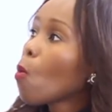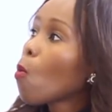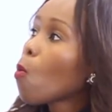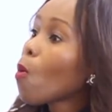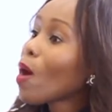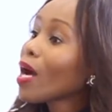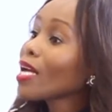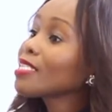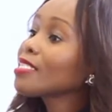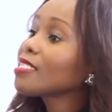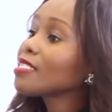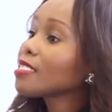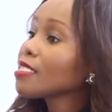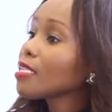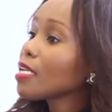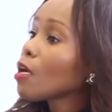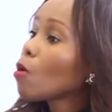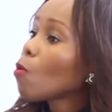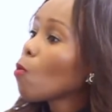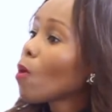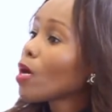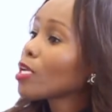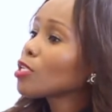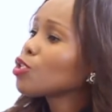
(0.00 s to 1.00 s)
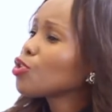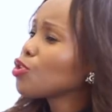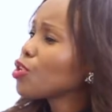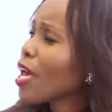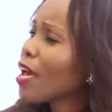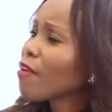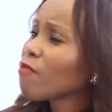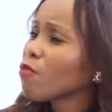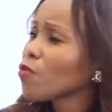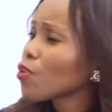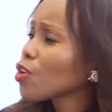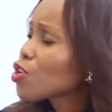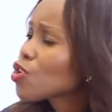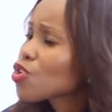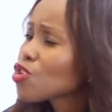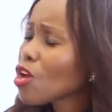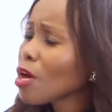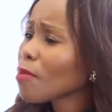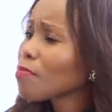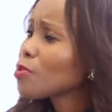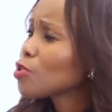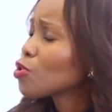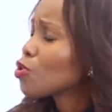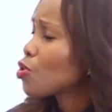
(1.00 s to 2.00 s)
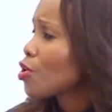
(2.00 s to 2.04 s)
What do you have? Workshops?